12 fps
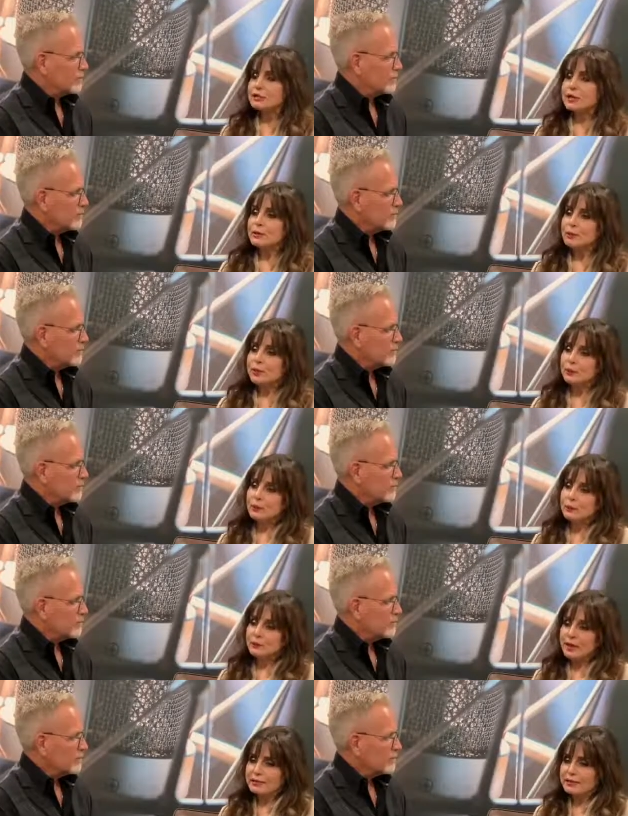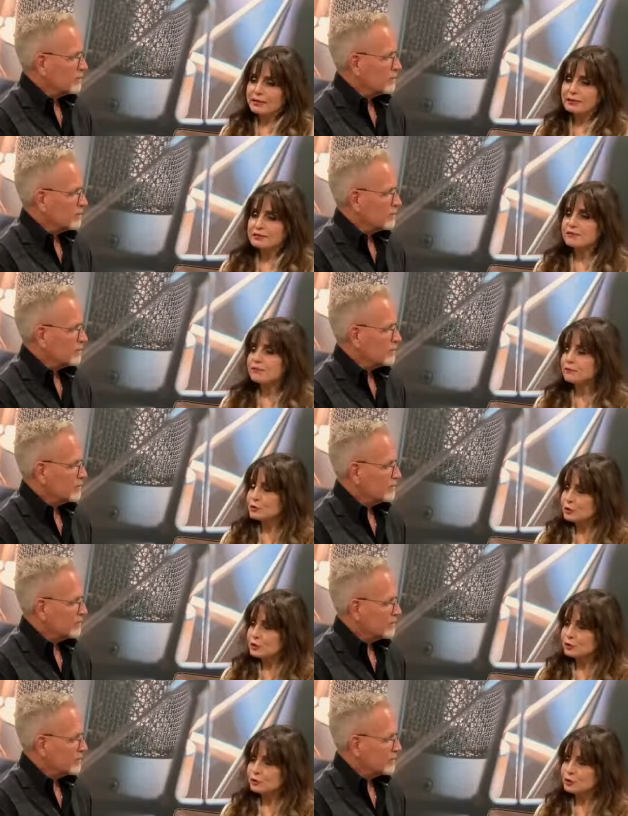Speaker 1: Deborah, we would like to get some
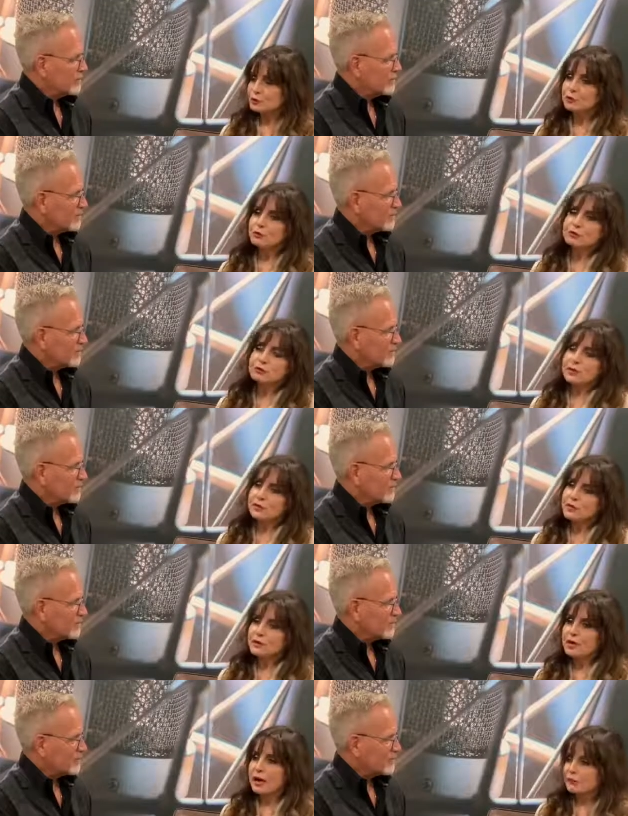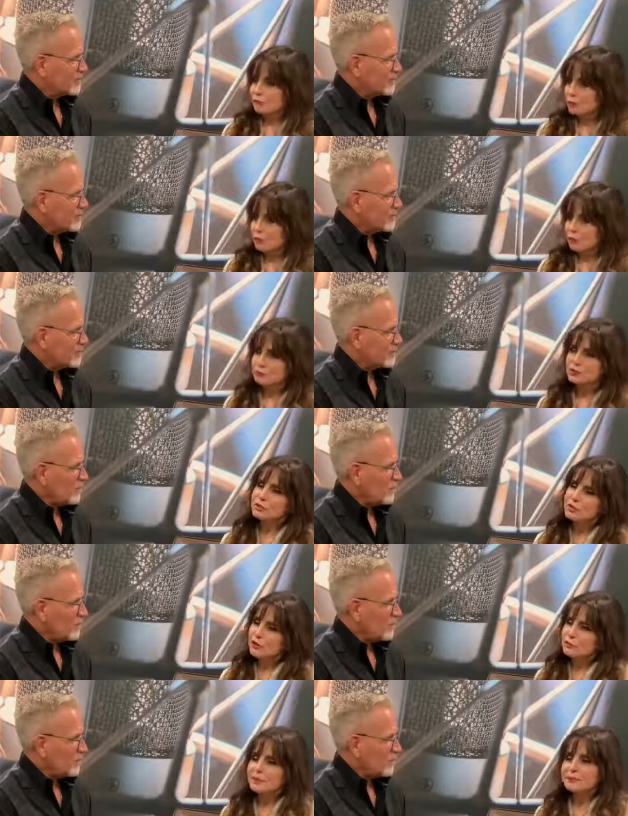footage of you doing something kind of normal. You
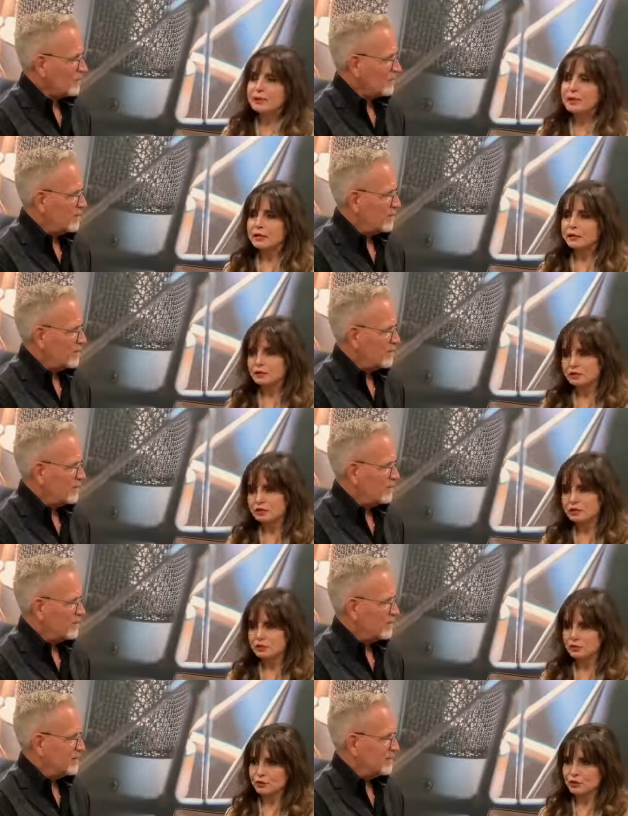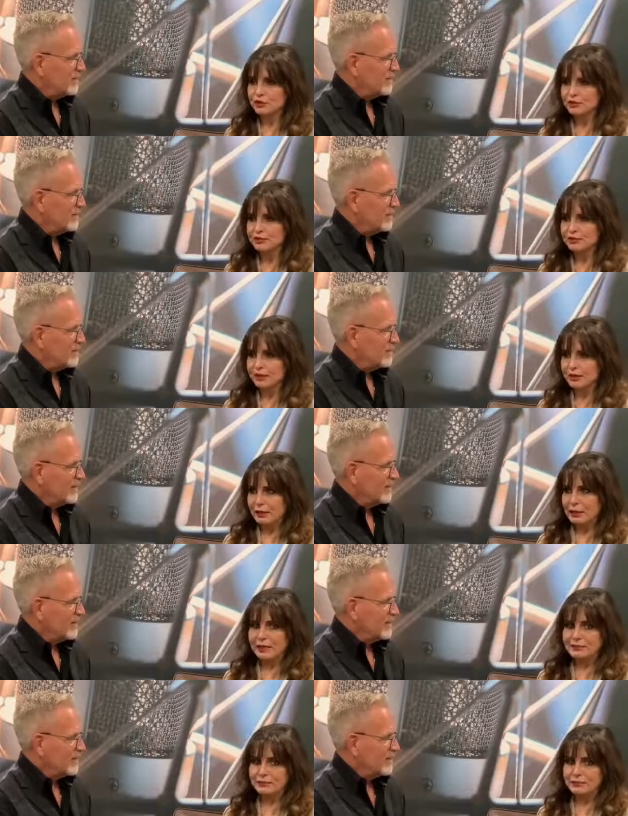know, maybe like cooking in your kitchen.
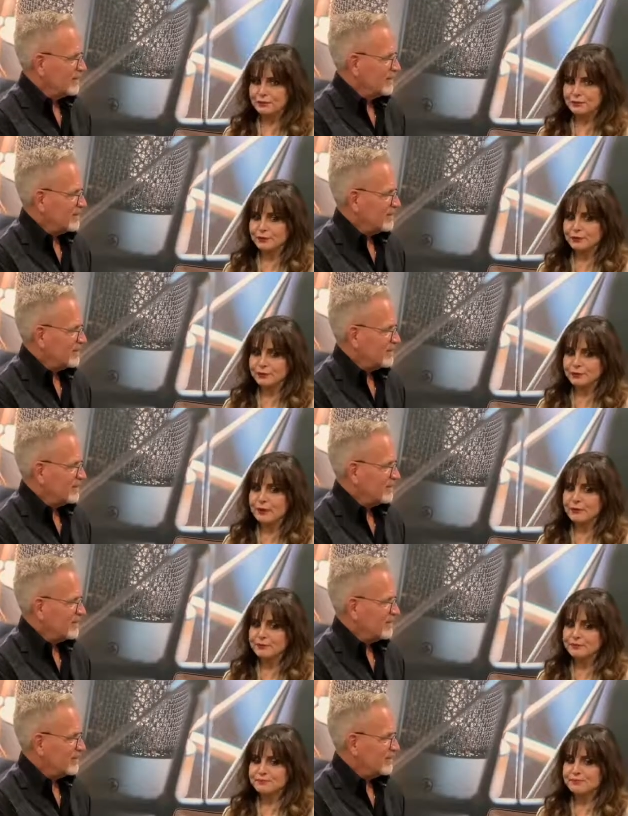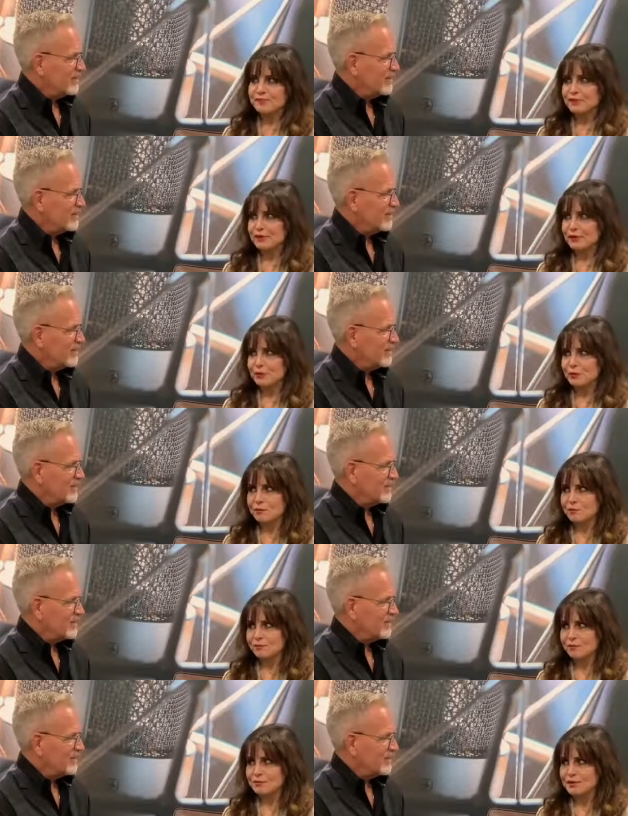I said, well, that wouldn't be very normal
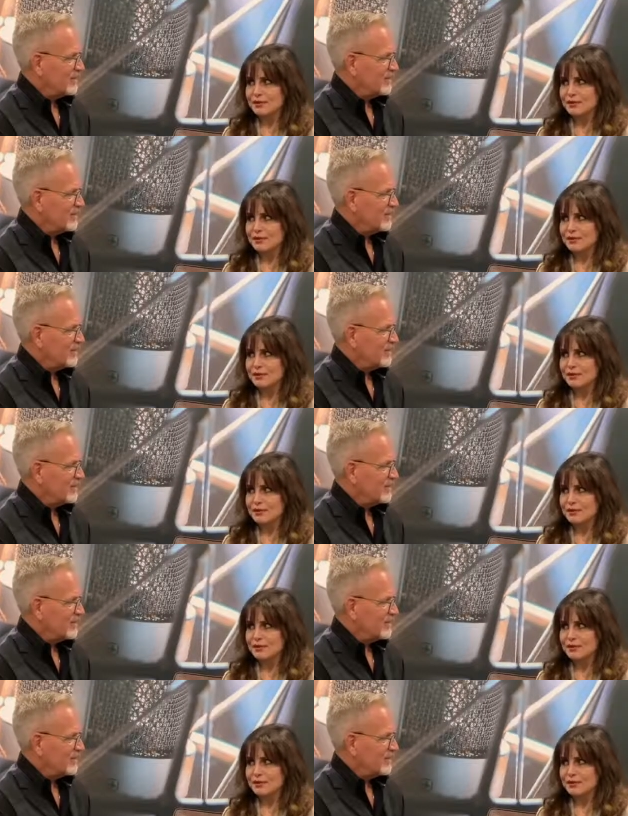for